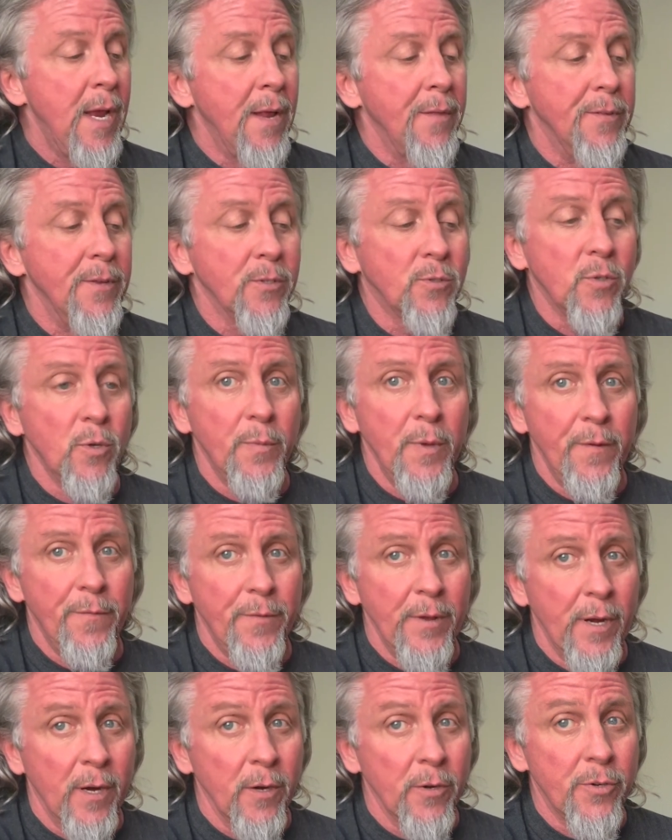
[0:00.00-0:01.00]
This will be
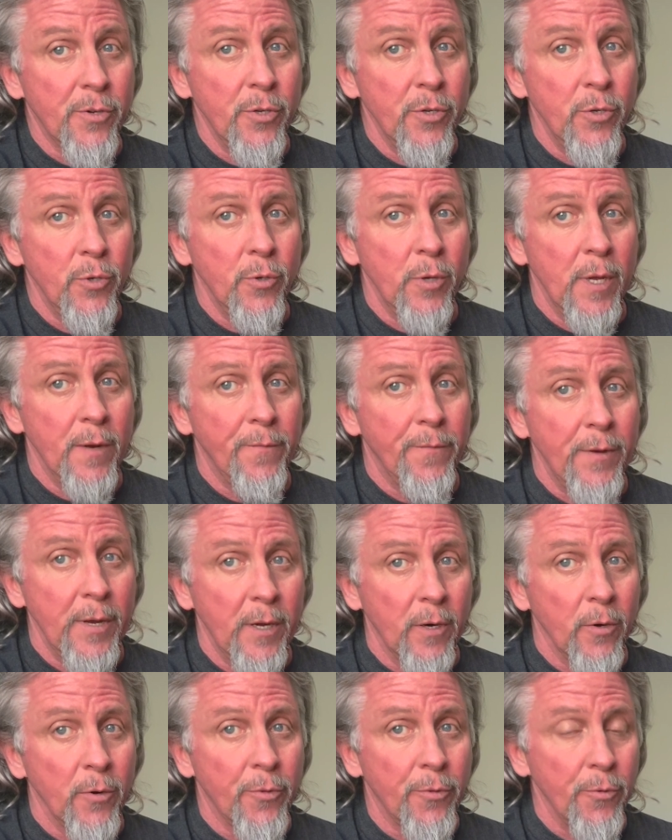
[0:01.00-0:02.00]
finger 2 and
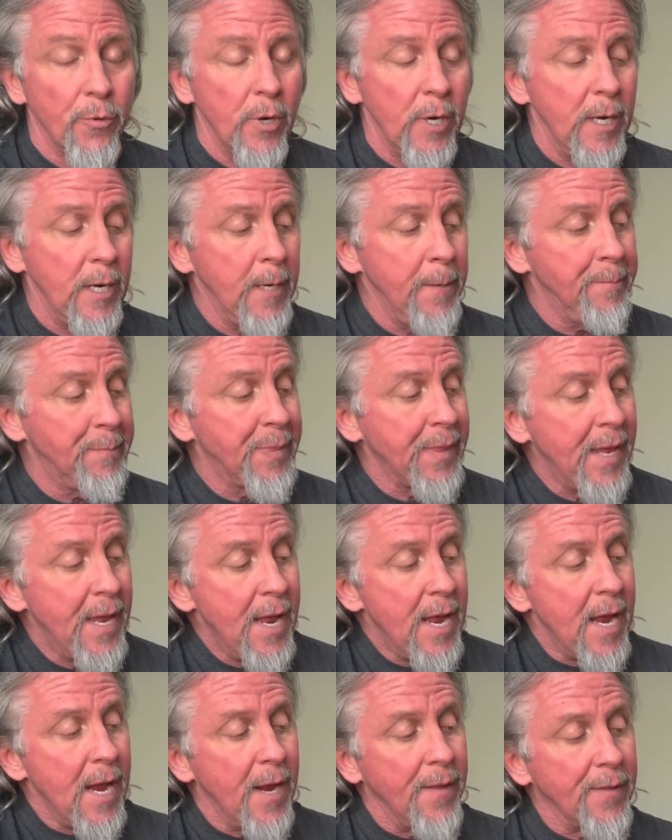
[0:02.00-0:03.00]
finger 3,
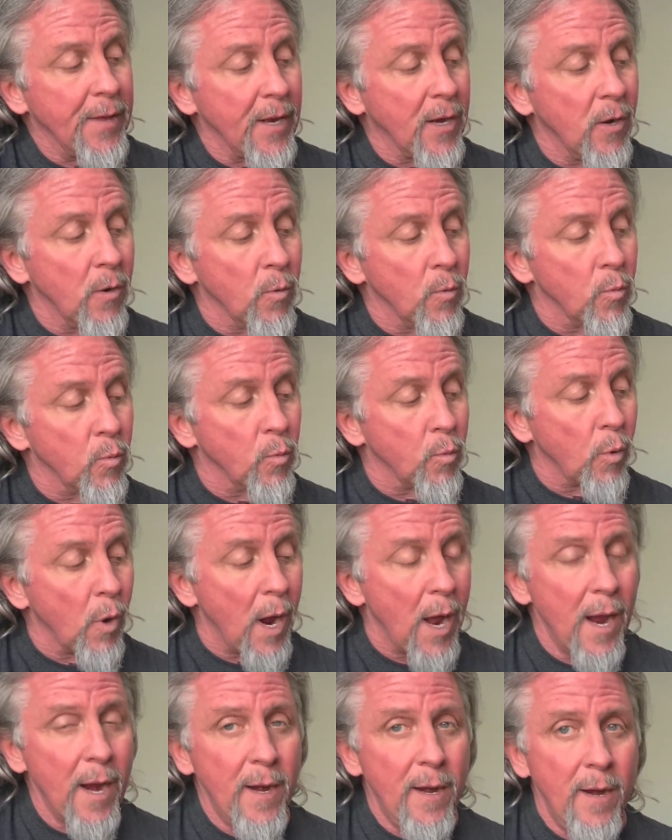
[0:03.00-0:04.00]
and they go
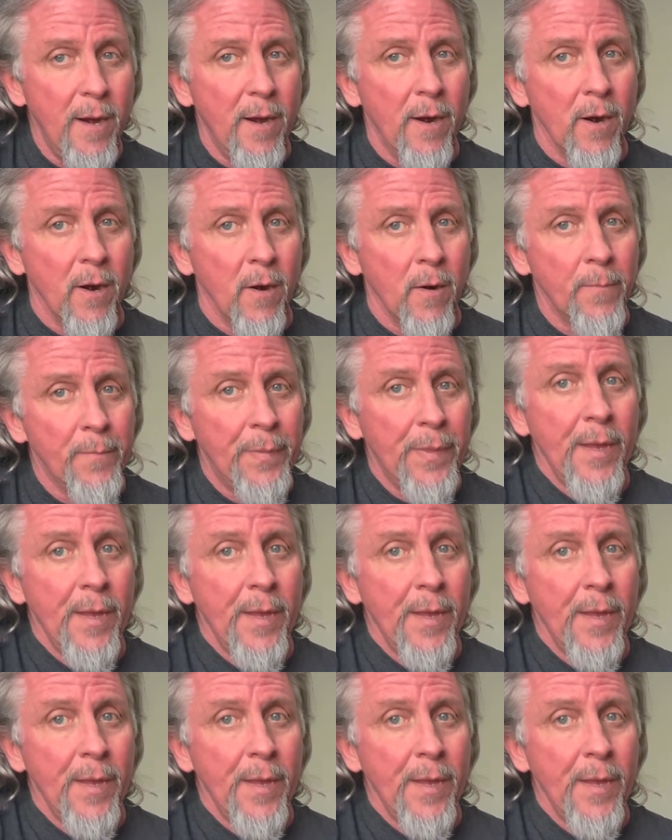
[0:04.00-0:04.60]
right here,